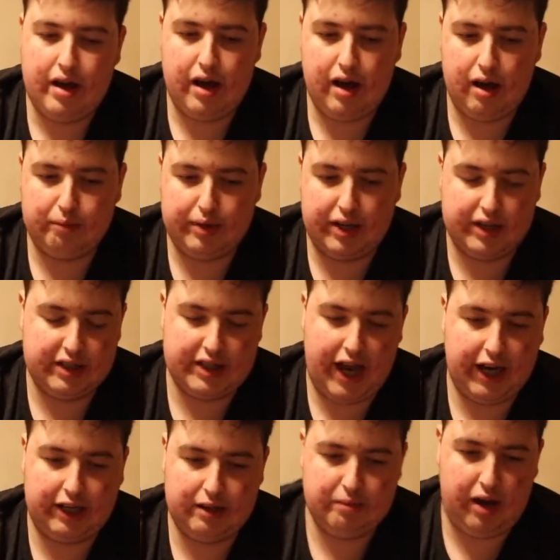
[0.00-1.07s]
And
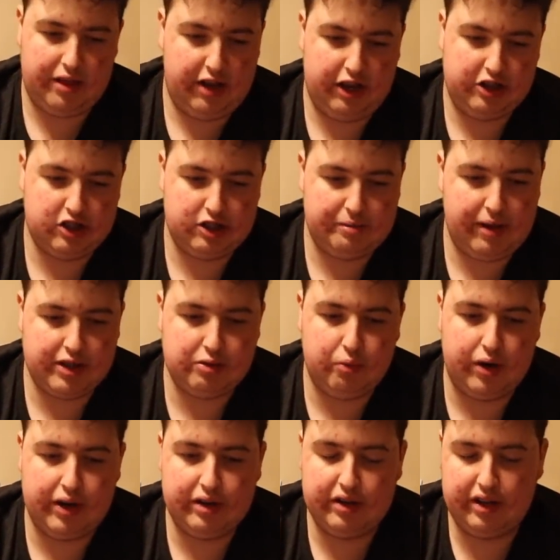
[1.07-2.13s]
Sanctum, I think, is just the best
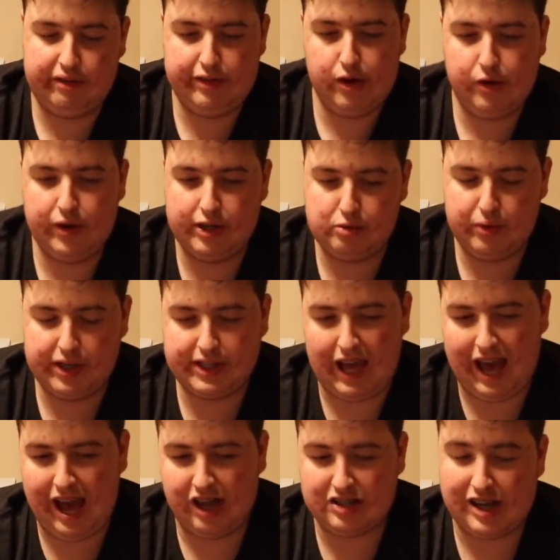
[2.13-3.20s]
one. Even though it's weak to
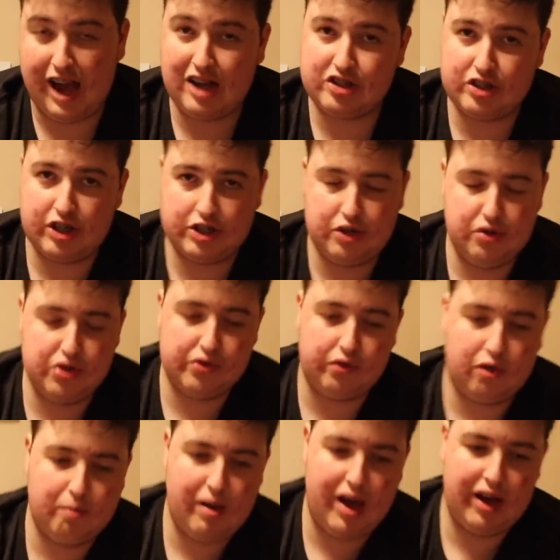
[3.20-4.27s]
Ash. Ash is at 2 this
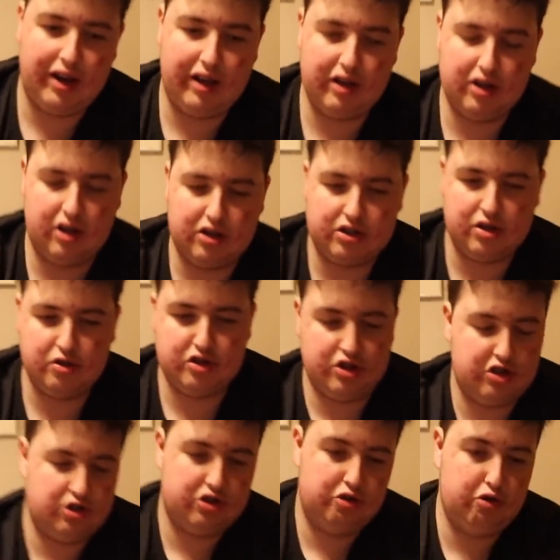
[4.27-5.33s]
format, and also
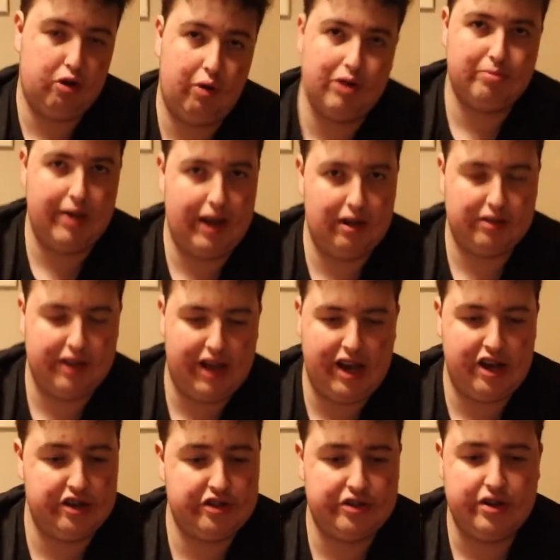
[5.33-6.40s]
this, you can always bait out the
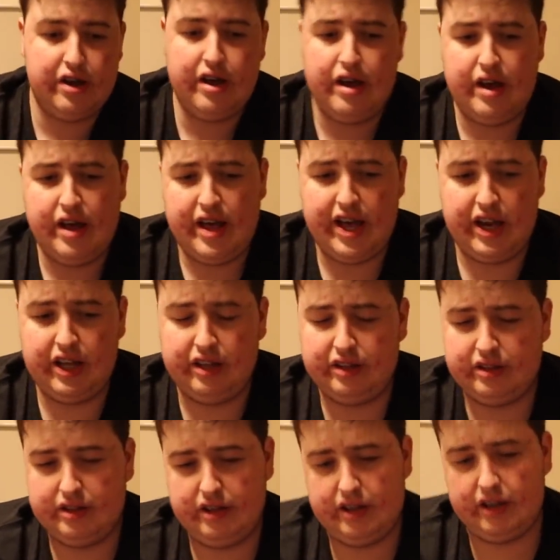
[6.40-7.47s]
Ash.
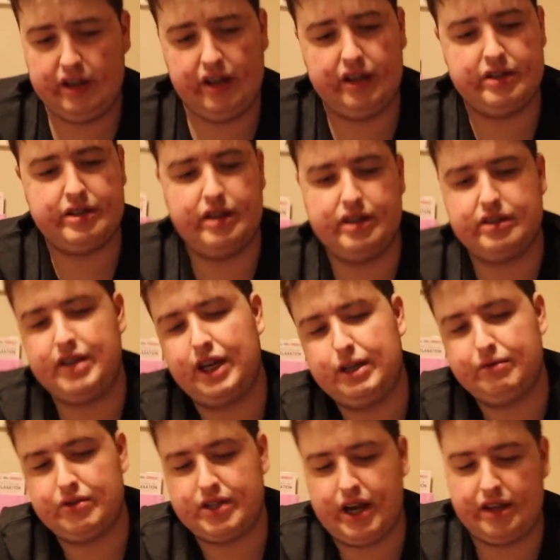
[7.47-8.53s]
Hitting
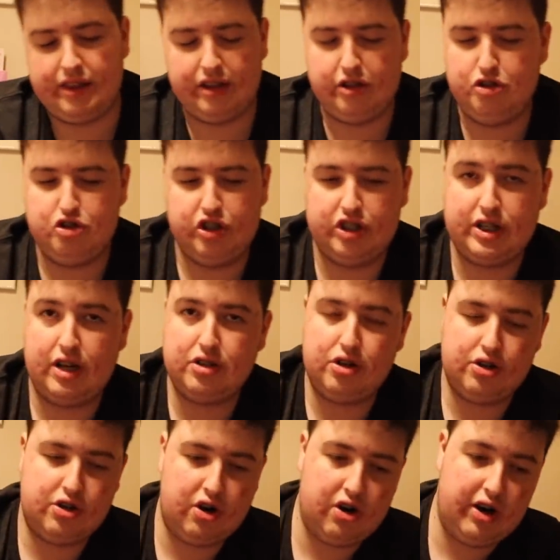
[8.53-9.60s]
Sanctum for Scythe usually just ends
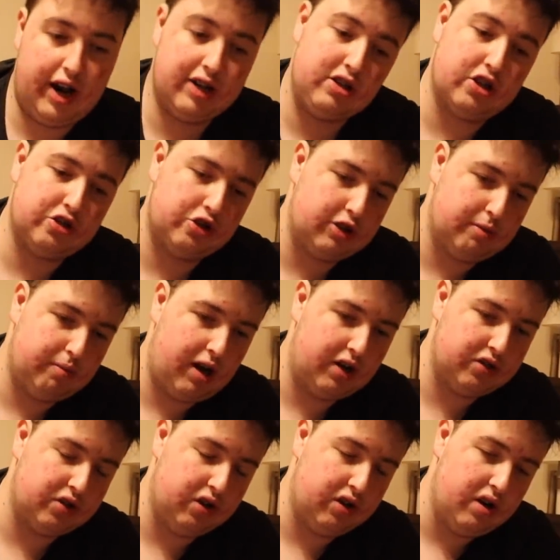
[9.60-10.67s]
their turn, and it's also just a
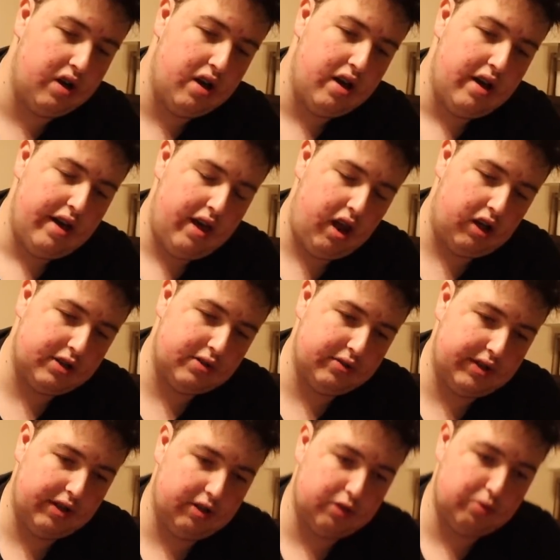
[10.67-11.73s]
monster. It also
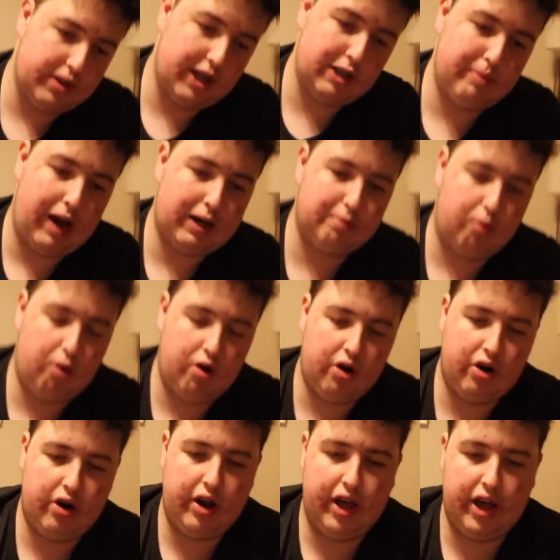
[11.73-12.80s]
deals with Inspect
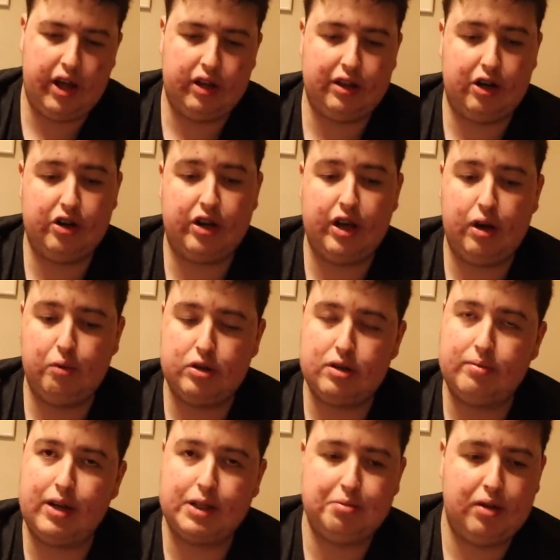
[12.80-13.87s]
Border and Thunder King, which
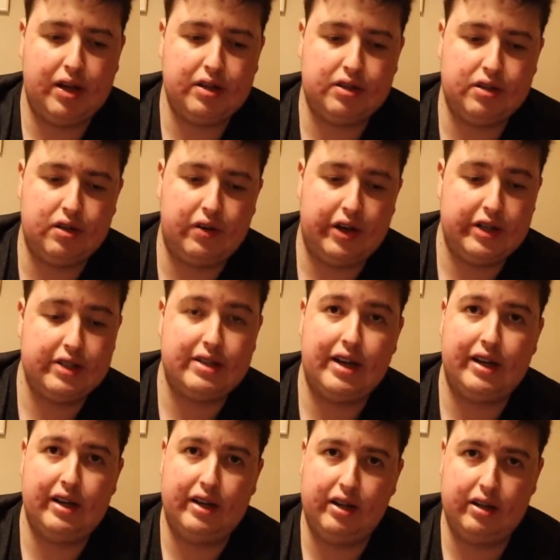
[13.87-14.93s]
some decks play, so I did
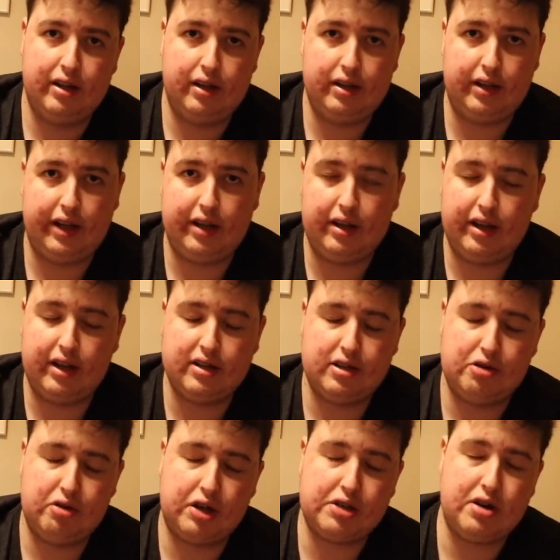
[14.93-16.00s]
side it in
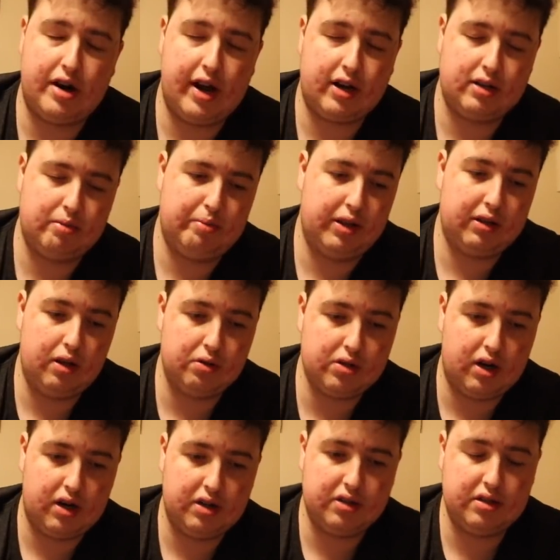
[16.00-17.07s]
against the Trickster deck to beat those
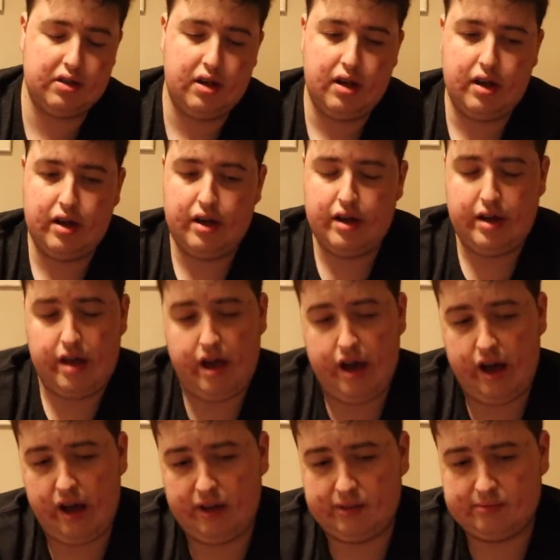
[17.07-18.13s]
cards.
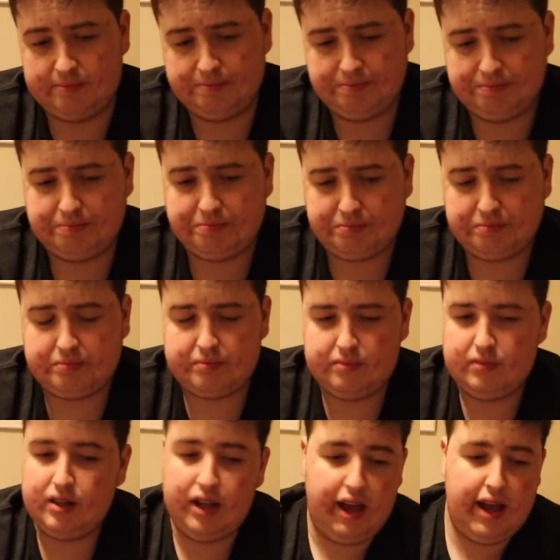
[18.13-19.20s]

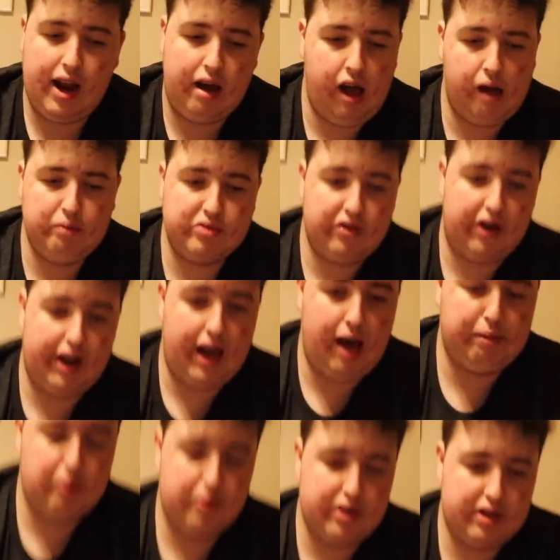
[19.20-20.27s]
And I was very
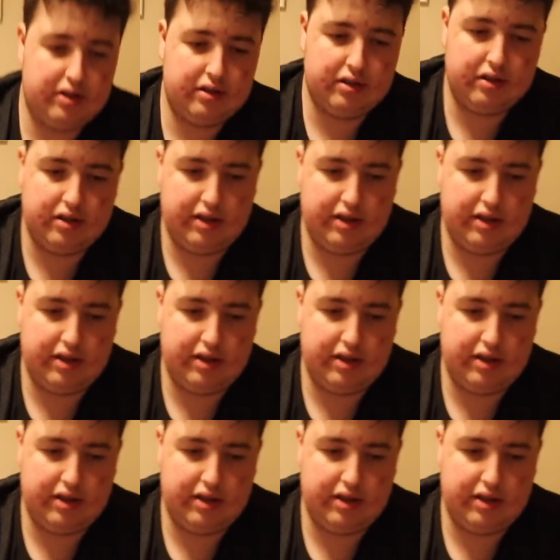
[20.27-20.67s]
happy with it.